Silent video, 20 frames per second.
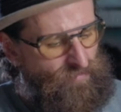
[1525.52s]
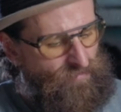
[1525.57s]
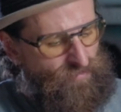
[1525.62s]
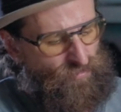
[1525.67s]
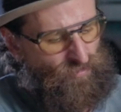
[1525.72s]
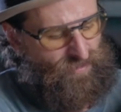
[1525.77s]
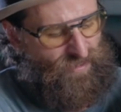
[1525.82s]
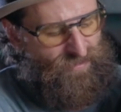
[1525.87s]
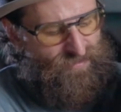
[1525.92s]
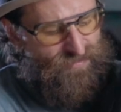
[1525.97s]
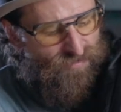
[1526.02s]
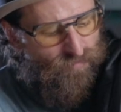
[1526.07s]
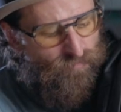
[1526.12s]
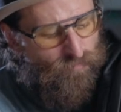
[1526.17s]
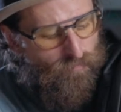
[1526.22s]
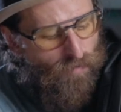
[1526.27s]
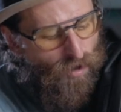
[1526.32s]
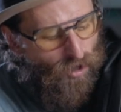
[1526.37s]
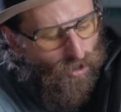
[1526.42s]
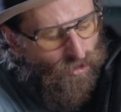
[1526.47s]
You'll get
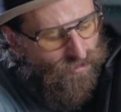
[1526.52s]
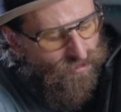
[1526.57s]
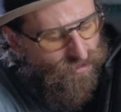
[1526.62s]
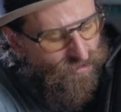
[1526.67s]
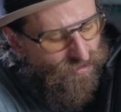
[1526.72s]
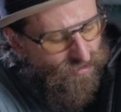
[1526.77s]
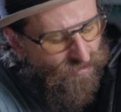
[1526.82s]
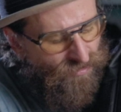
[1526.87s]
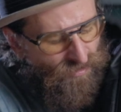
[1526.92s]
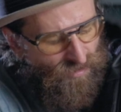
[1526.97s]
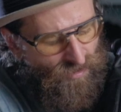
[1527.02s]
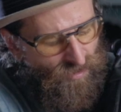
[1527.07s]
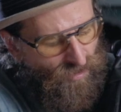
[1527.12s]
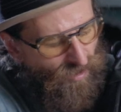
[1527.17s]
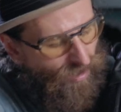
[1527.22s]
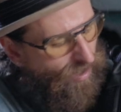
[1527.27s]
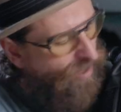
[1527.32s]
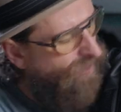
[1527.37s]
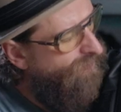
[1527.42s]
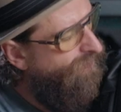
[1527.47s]
some marks
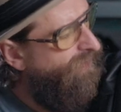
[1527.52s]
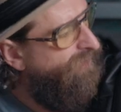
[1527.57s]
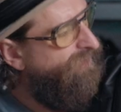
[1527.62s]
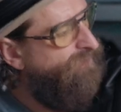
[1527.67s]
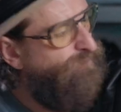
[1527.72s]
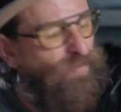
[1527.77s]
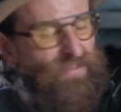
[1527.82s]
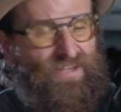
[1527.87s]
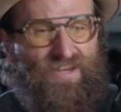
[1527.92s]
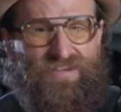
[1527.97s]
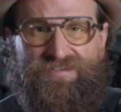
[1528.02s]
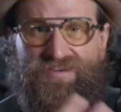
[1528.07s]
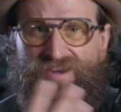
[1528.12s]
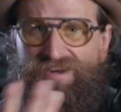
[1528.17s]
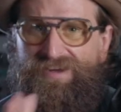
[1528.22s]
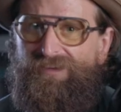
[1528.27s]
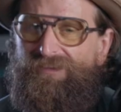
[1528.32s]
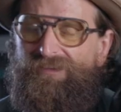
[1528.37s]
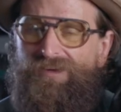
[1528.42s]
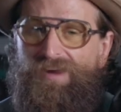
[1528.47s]
on this, but that's
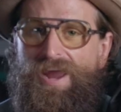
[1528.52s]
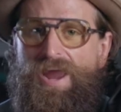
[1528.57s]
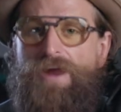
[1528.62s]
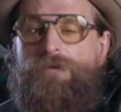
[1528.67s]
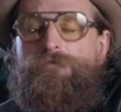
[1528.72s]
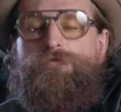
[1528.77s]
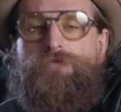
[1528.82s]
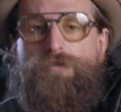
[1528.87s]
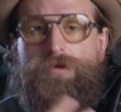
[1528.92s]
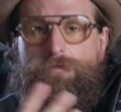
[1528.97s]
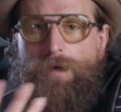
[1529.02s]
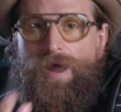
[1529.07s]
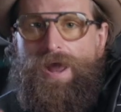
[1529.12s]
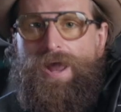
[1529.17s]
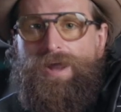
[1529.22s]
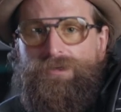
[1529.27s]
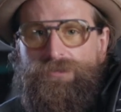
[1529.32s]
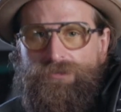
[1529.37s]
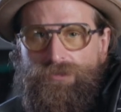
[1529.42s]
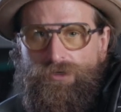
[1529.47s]
like every
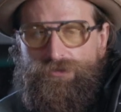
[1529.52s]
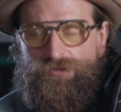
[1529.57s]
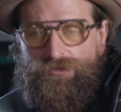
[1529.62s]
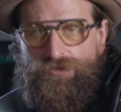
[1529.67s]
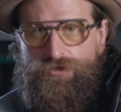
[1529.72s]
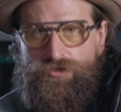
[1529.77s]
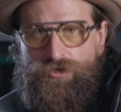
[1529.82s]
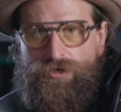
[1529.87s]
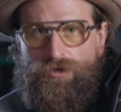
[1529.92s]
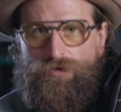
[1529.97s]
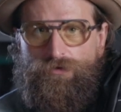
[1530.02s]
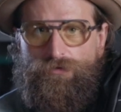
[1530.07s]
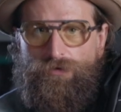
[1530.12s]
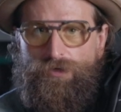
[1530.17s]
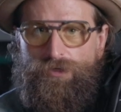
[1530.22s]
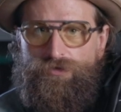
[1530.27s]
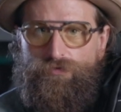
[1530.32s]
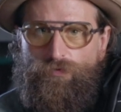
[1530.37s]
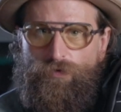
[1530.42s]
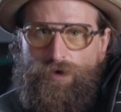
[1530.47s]
bag starts to show
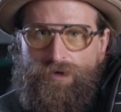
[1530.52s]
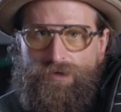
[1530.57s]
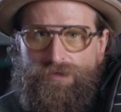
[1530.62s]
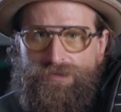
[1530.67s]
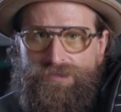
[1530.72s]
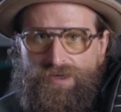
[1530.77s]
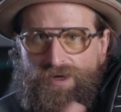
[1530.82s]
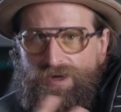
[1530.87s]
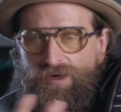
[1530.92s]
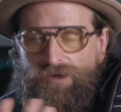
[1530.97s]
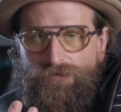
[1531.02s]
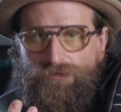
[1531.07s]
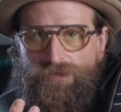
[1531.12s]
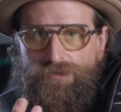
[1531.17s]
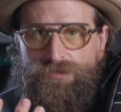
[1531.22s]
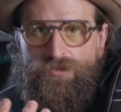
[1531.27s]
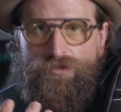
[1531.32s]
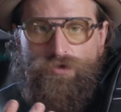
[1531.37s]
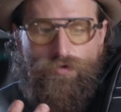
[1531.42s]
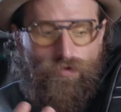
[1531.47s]
its wear and tear.
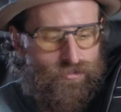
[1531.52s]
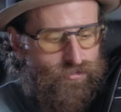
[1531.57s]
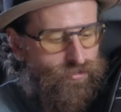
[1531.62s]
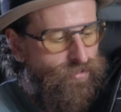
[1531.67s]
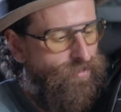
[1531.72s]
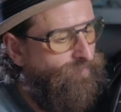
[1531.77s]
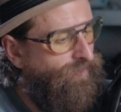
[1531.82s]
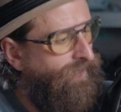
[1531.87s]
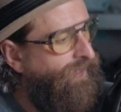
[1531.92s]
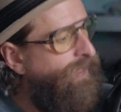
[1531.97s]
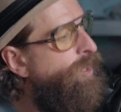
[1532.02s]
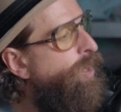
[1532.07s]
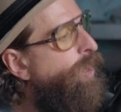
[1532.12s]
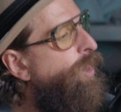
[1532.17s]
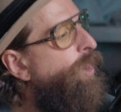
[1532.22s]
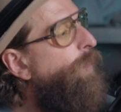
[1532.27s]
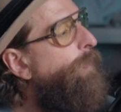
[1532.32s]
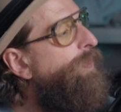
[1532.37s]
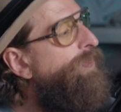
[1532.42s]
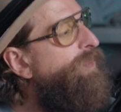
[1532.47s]
That's a question of like,
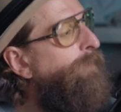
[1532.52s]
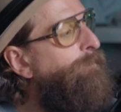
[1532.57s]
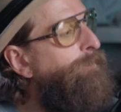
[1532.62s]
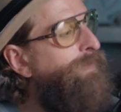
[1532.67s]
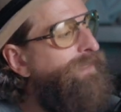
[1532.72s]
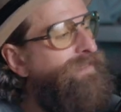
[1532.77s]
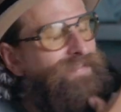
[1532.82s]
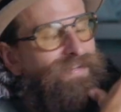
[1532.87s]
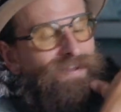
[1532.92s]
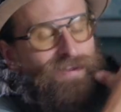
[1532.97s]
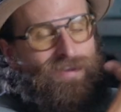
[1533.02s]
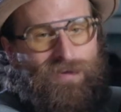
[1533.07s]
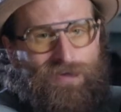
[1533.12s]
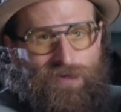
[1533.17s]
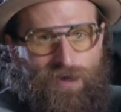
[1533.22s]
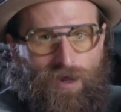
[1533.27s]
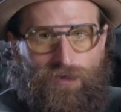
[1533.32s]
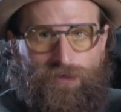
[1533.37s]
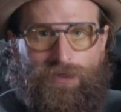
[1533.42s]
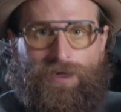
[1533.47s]
the
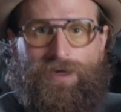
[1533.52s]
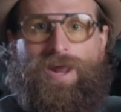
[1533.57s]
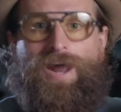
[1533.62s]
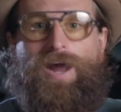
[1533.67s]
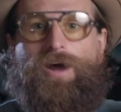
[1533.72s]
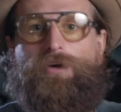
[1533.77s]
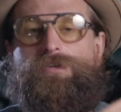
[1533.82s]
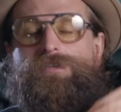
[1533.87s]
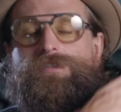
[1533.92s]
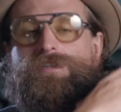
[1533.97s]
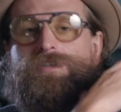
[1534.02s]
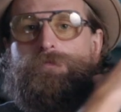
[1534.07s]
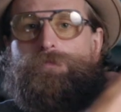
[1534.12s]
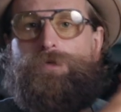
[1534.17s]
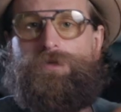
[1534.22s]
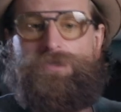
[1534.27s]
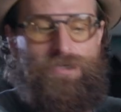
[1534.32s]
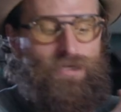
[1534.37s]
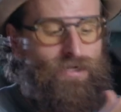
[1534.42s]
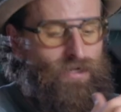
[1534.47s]
patina, like how does this
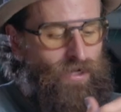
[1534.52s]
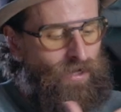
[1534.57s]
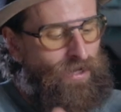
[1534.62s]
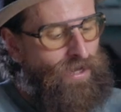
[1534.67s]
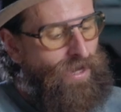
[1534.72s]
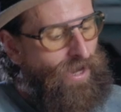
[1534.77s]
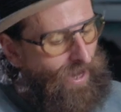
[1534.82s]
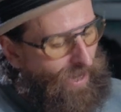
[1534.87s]
patina?